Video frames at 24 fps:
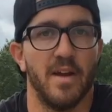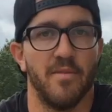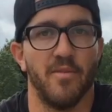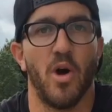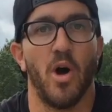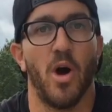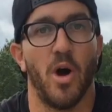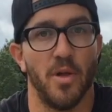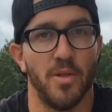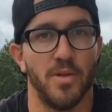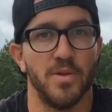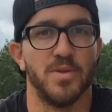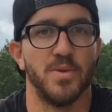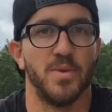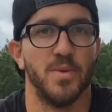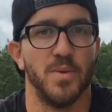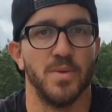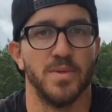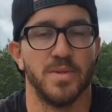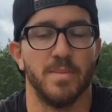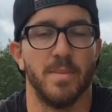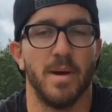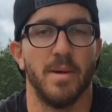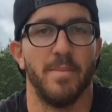I have all the
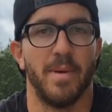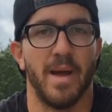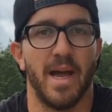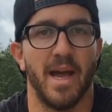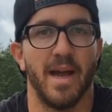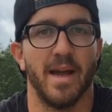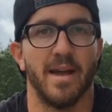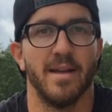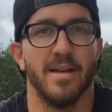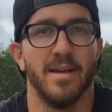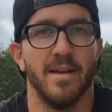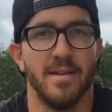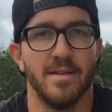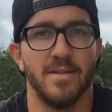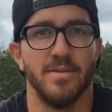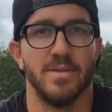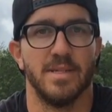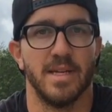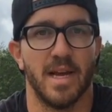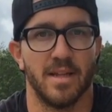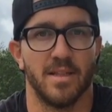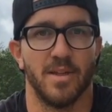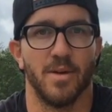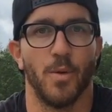tools in my bag to
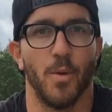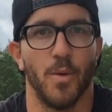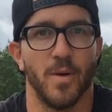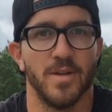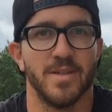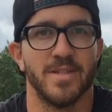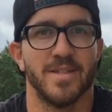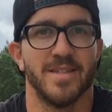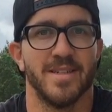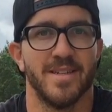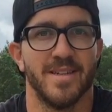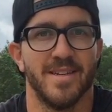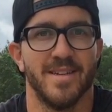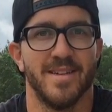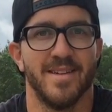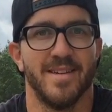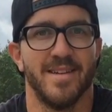attack the course.